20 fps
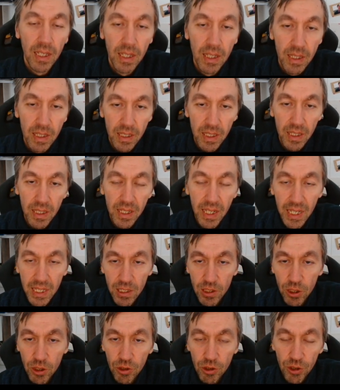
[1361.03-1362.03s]
he got
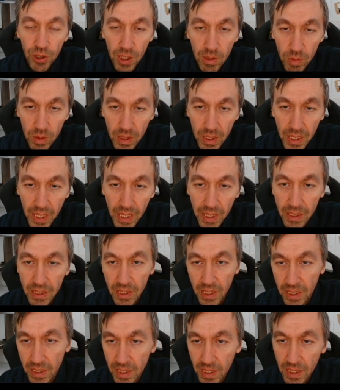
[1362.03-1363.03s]
into trouble again,
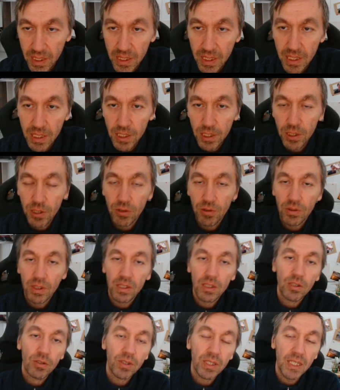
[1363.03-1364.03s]
and he needs to
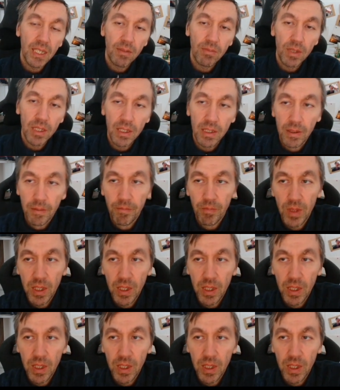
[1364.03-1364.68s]
do something.